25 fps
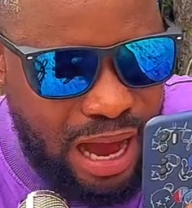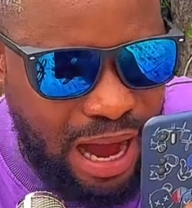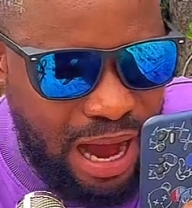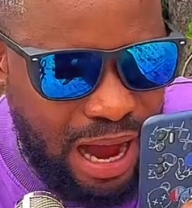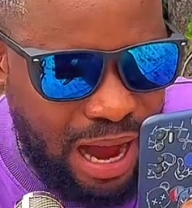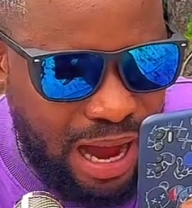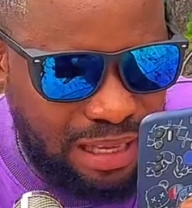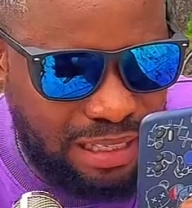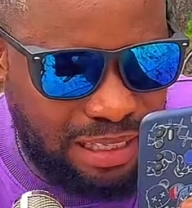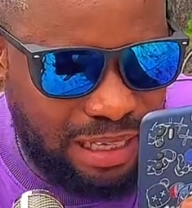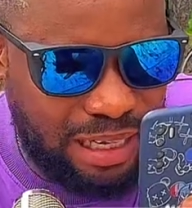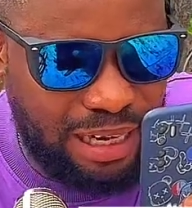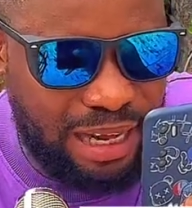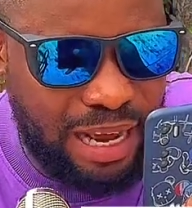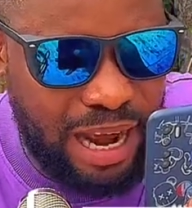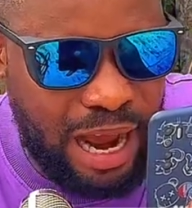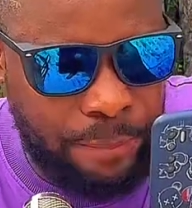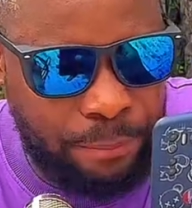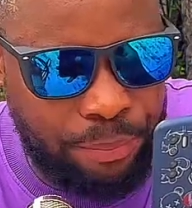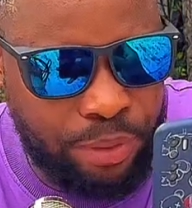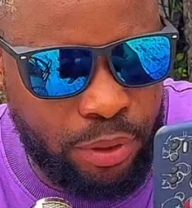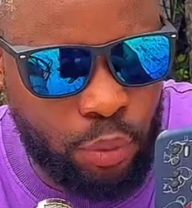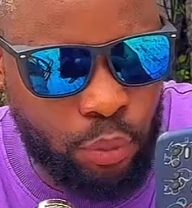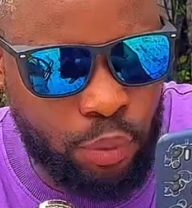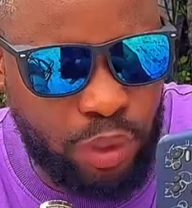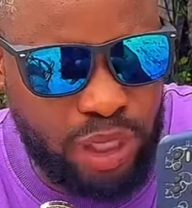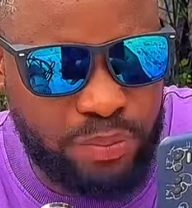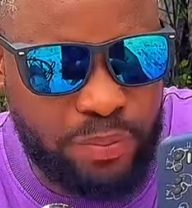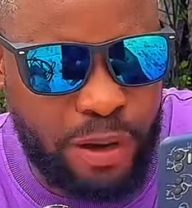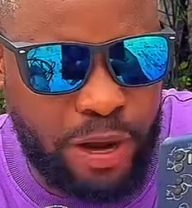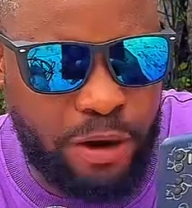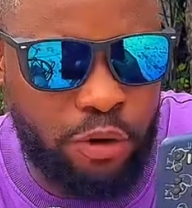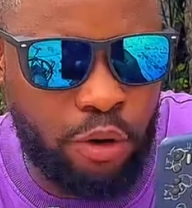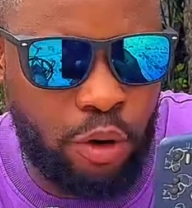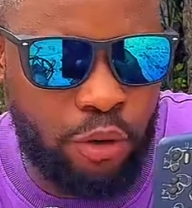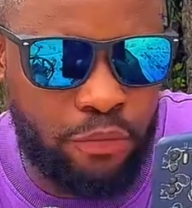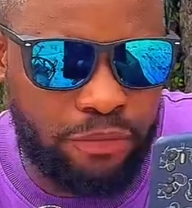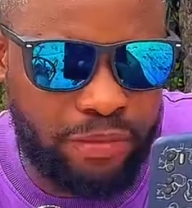As had happened with my
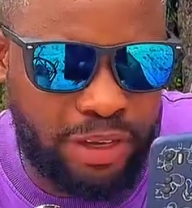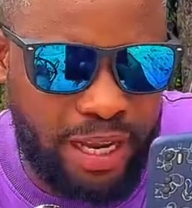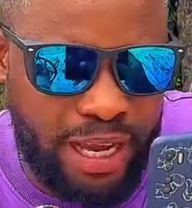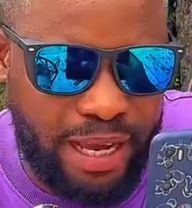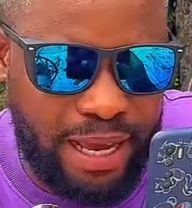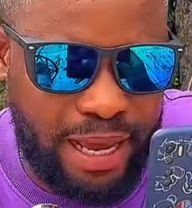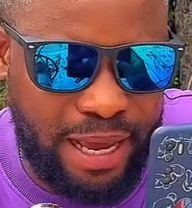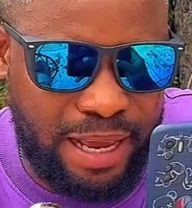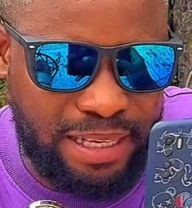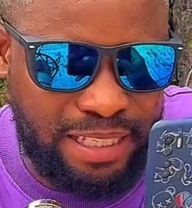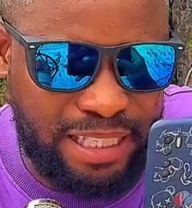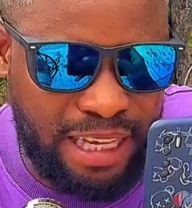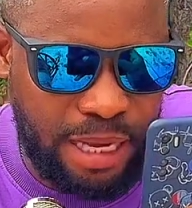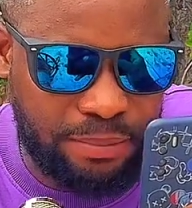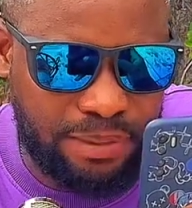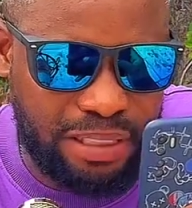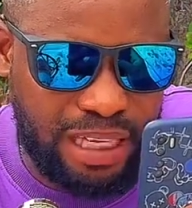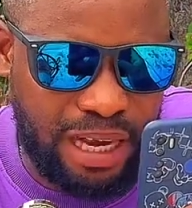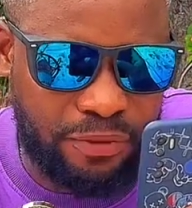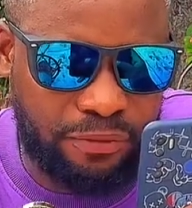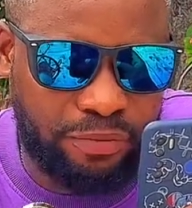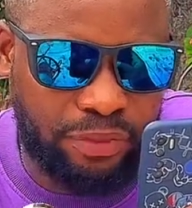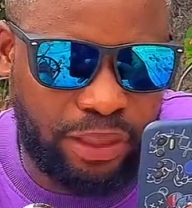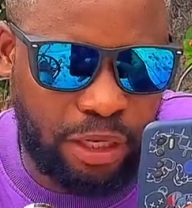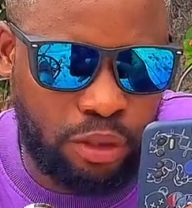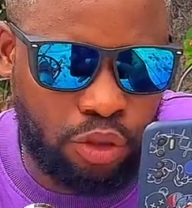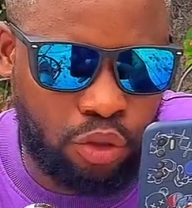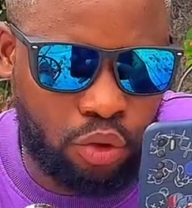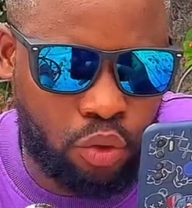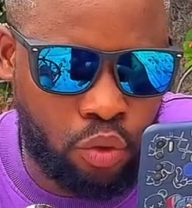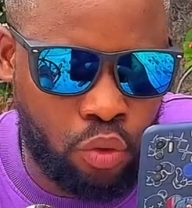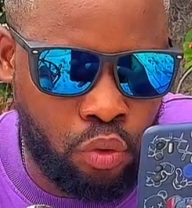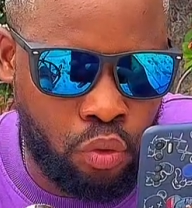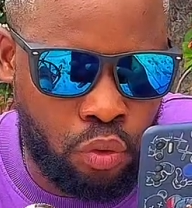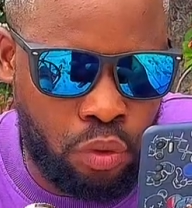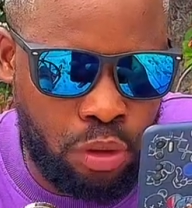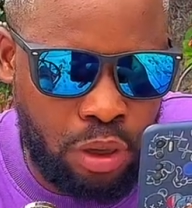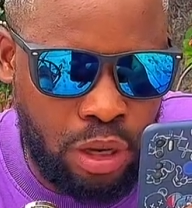NOVDEC exams after
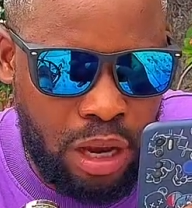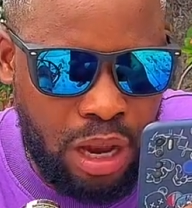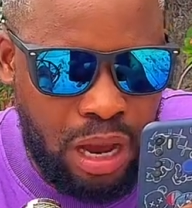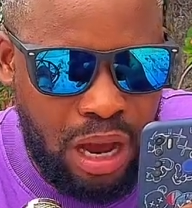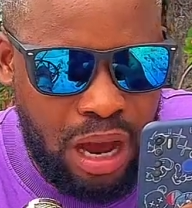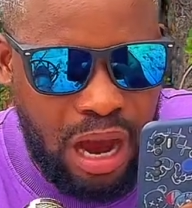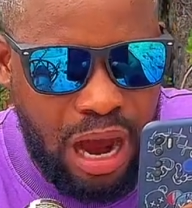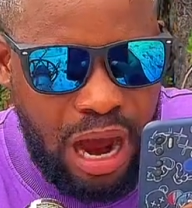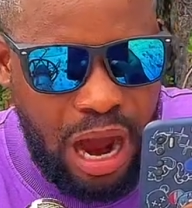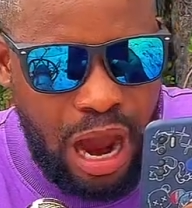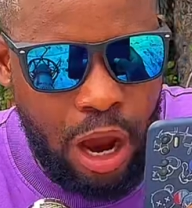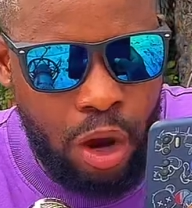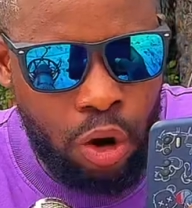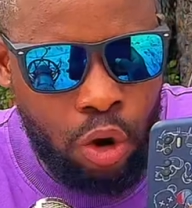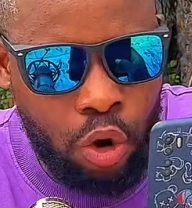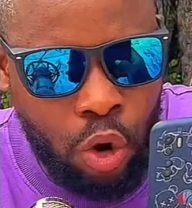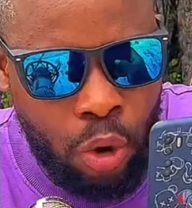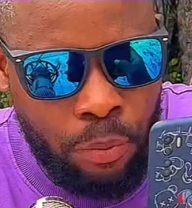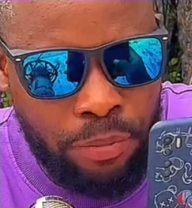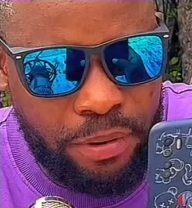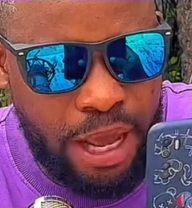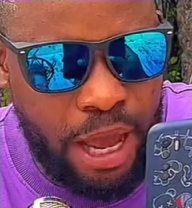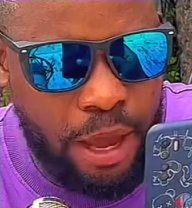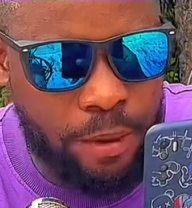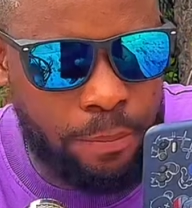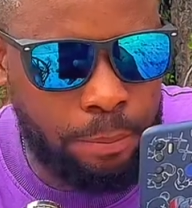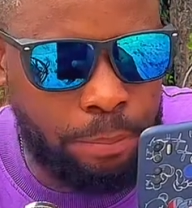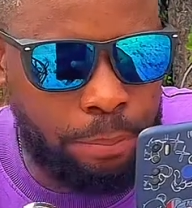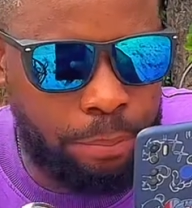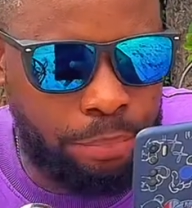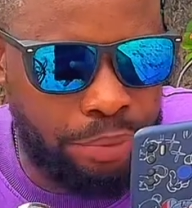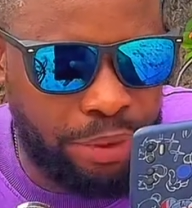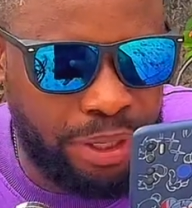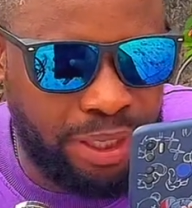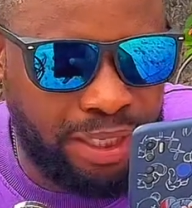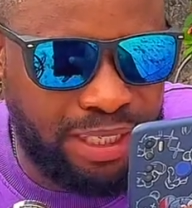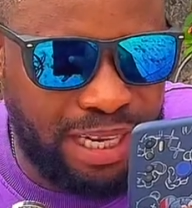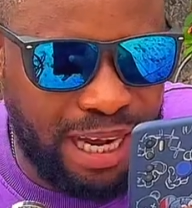school, I hoped and
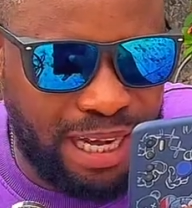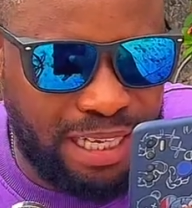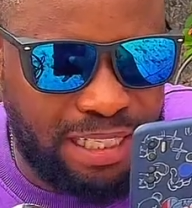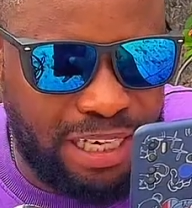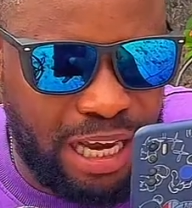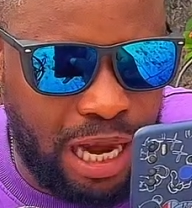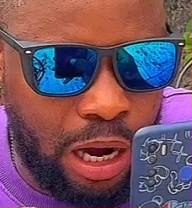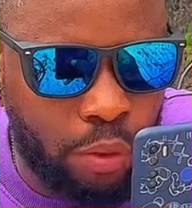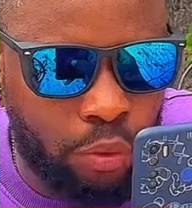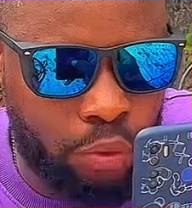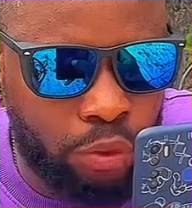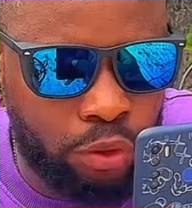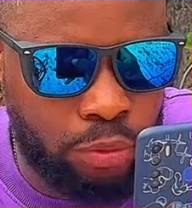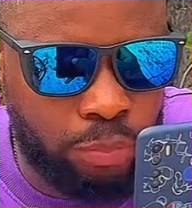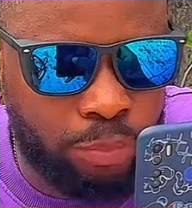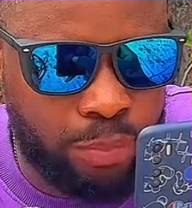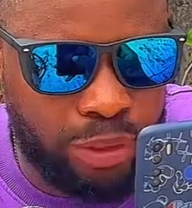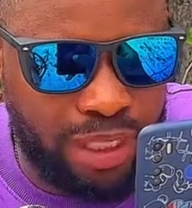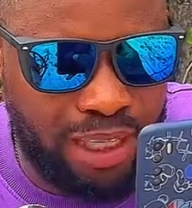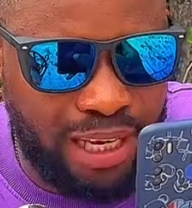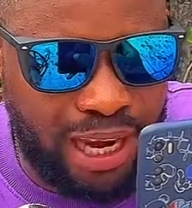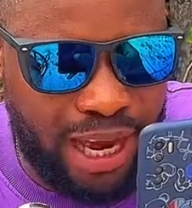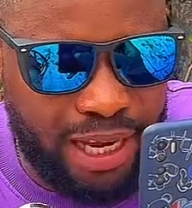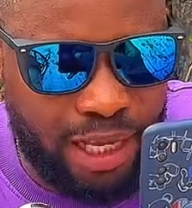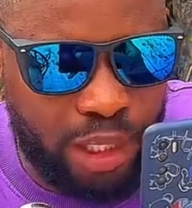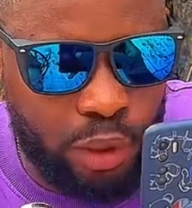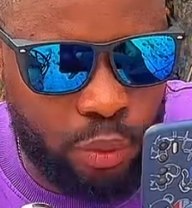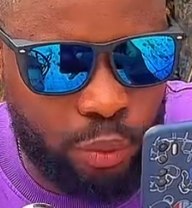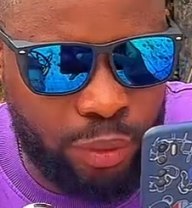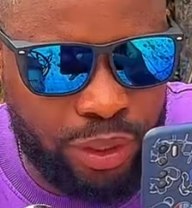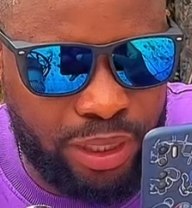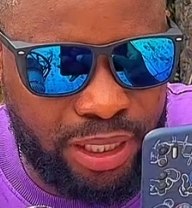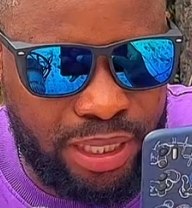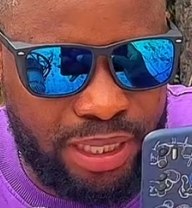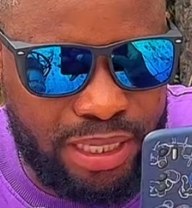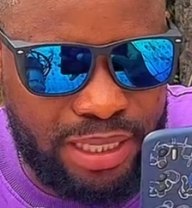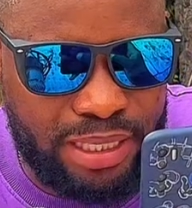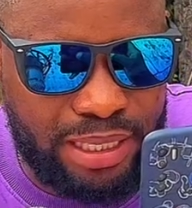prayed that I would be lucky
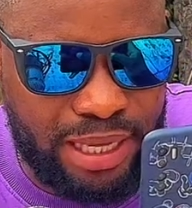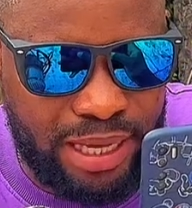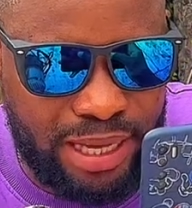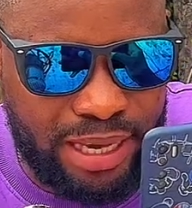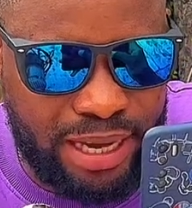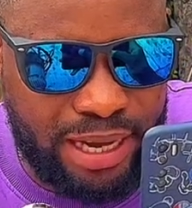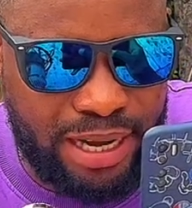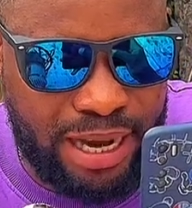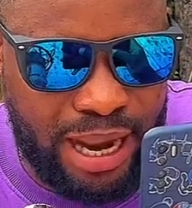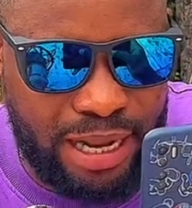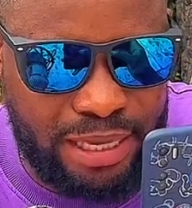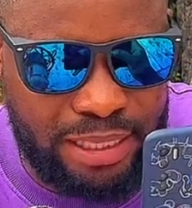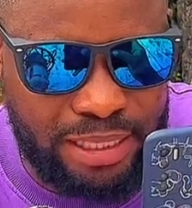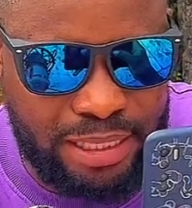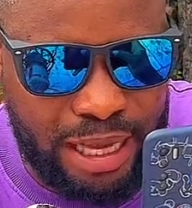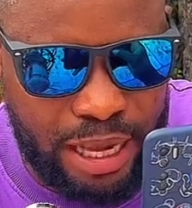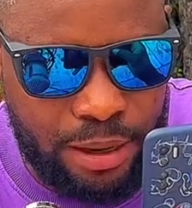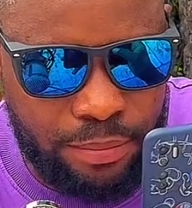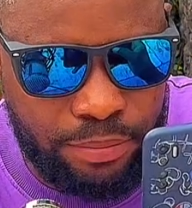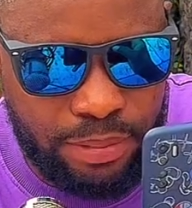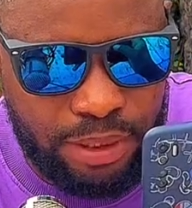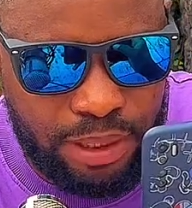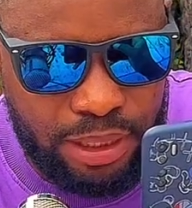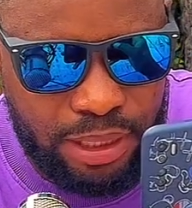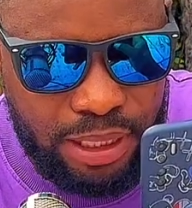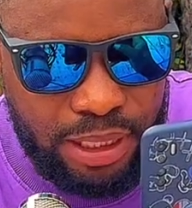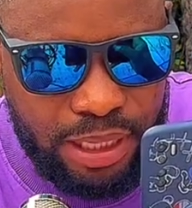with this second attempt.